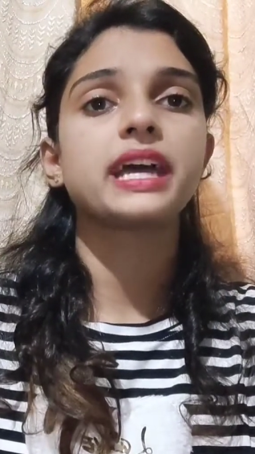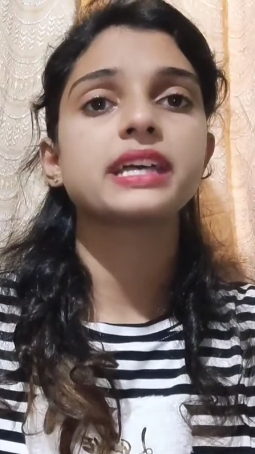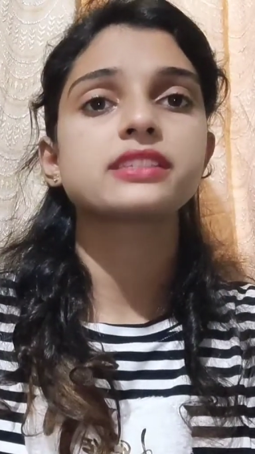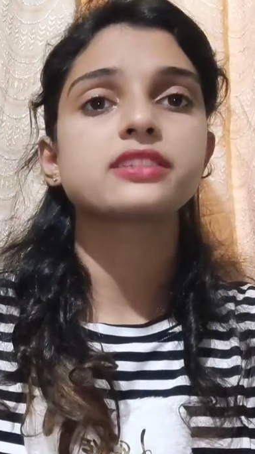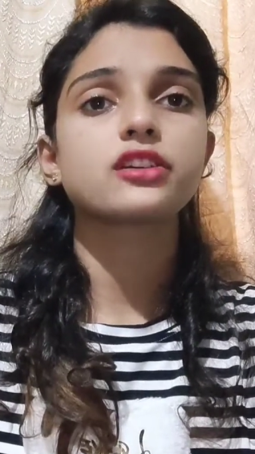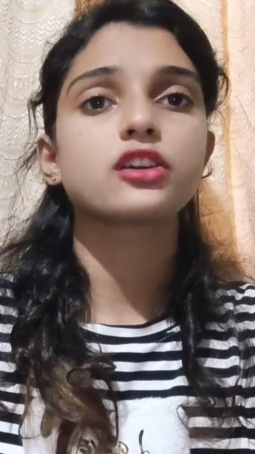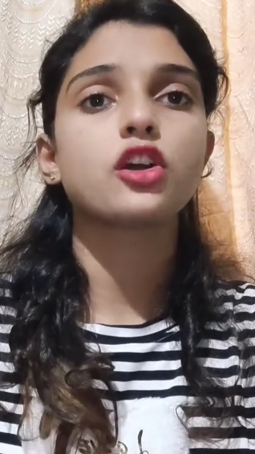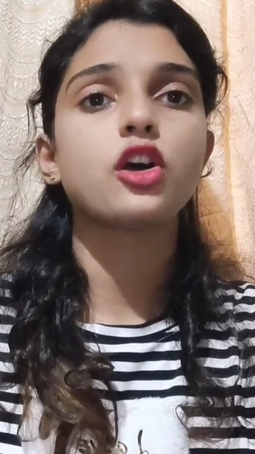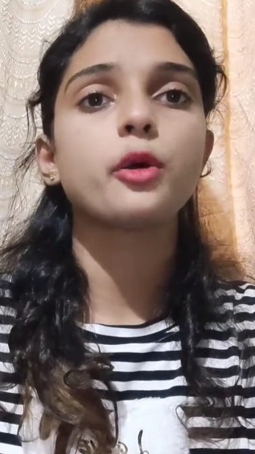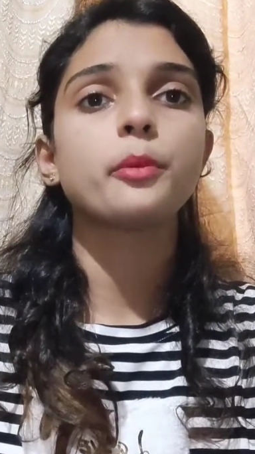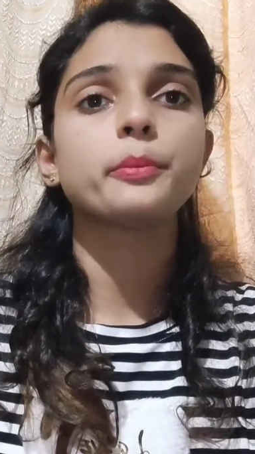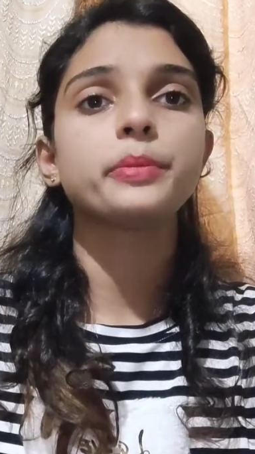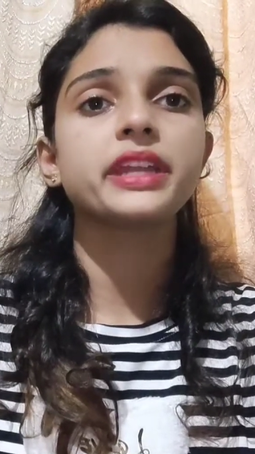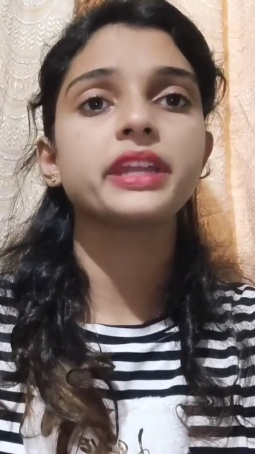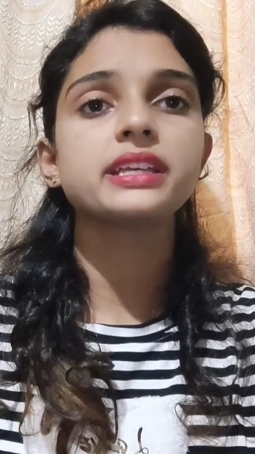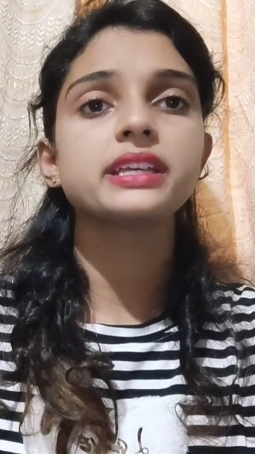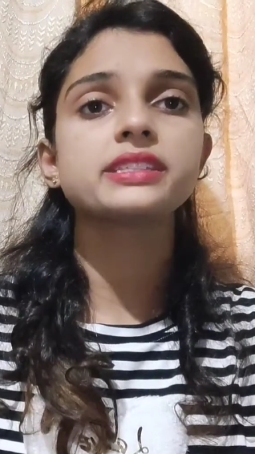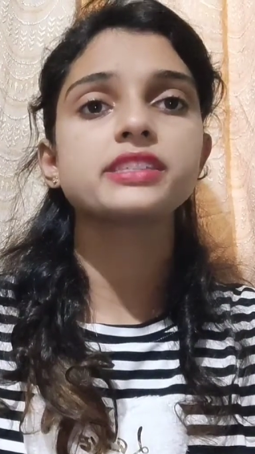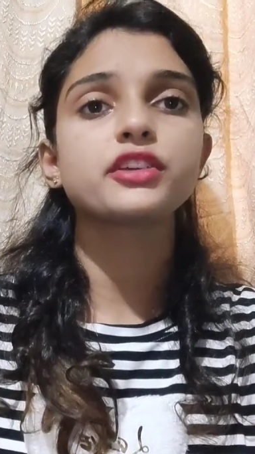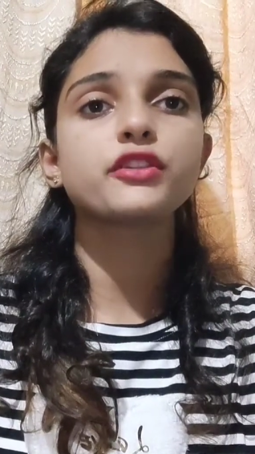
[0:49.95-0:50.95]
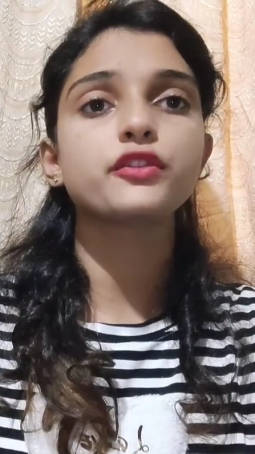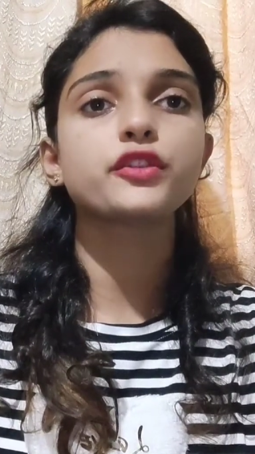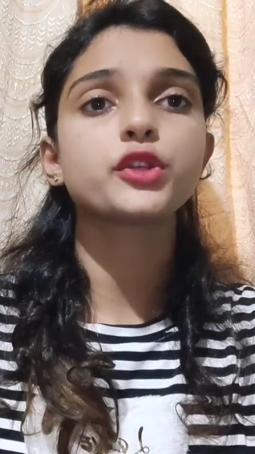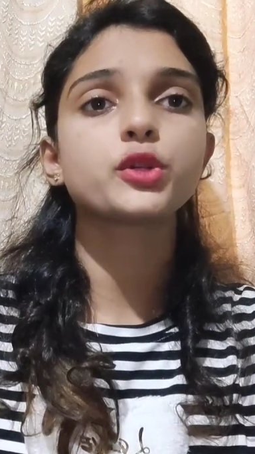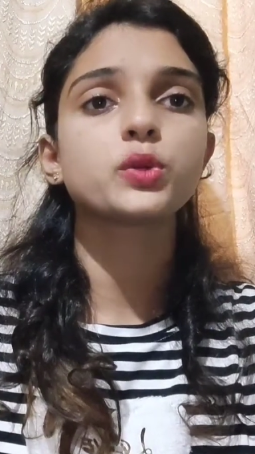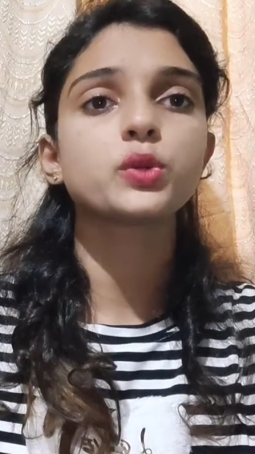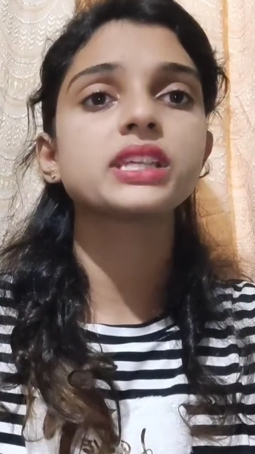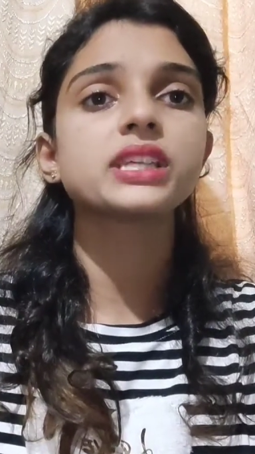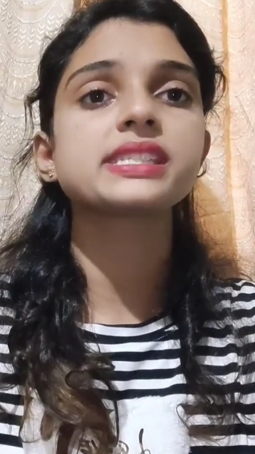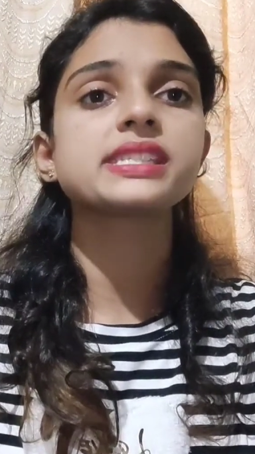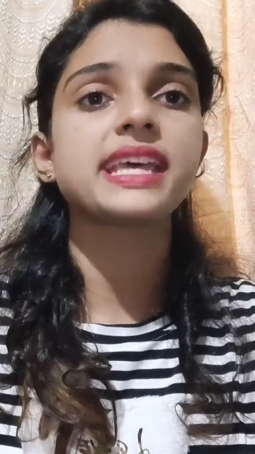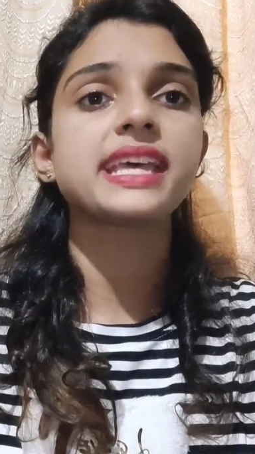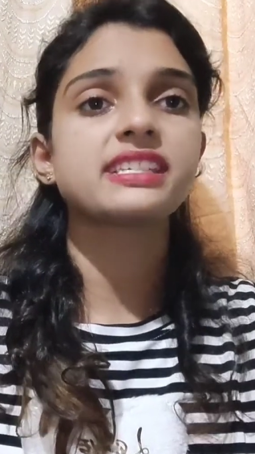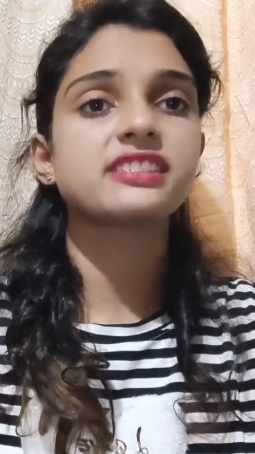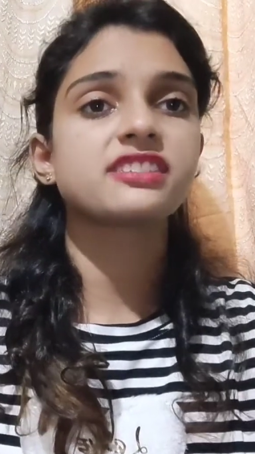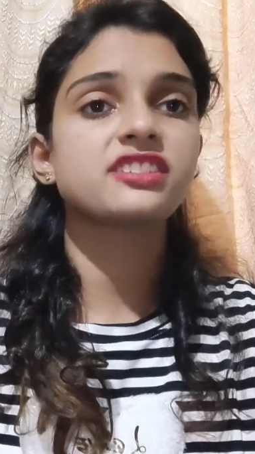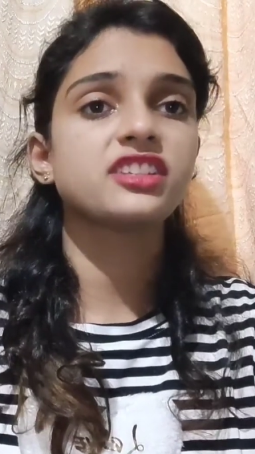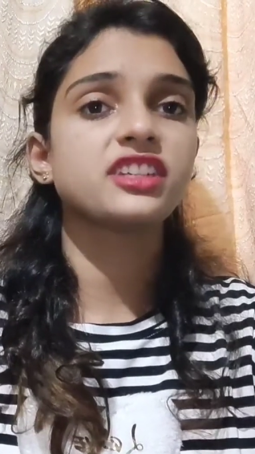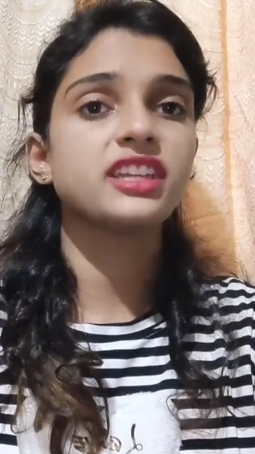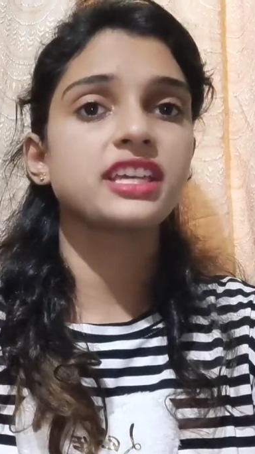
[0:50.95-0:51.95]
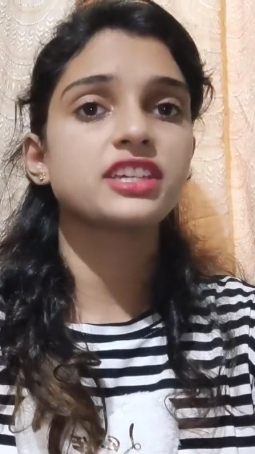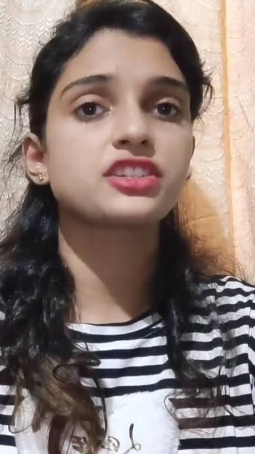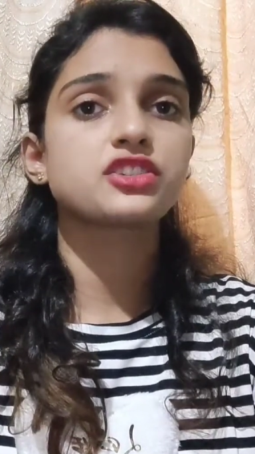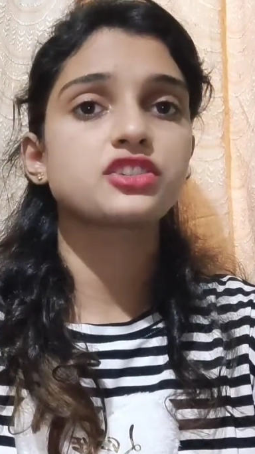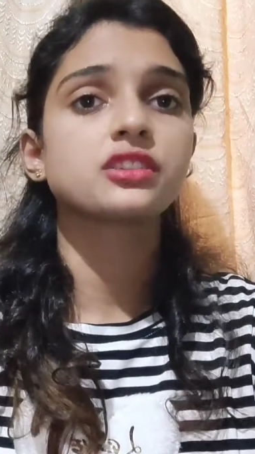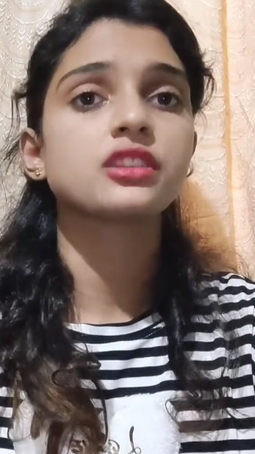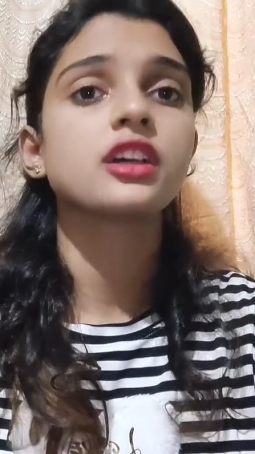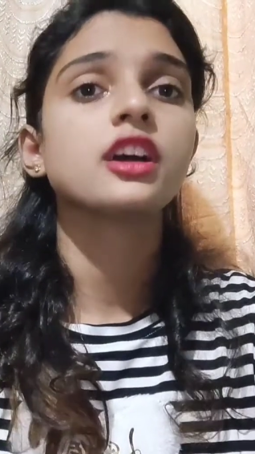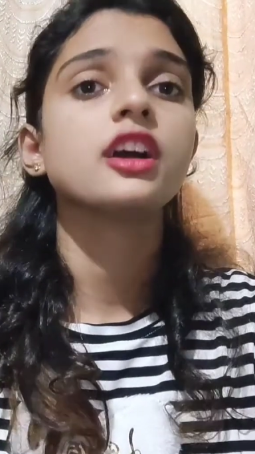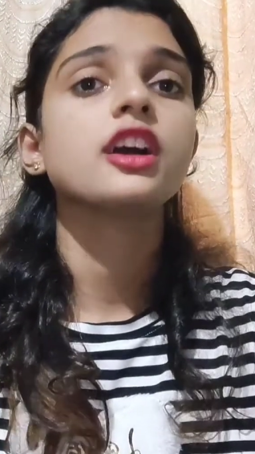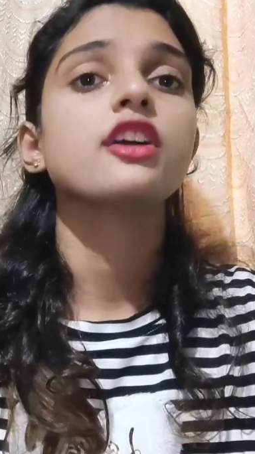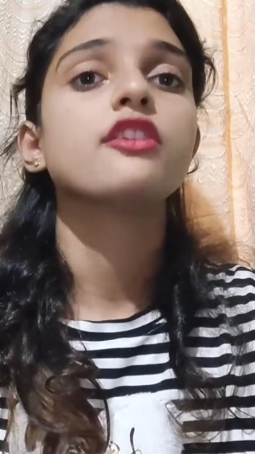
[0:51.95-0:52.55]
as a comprehensive tourist destination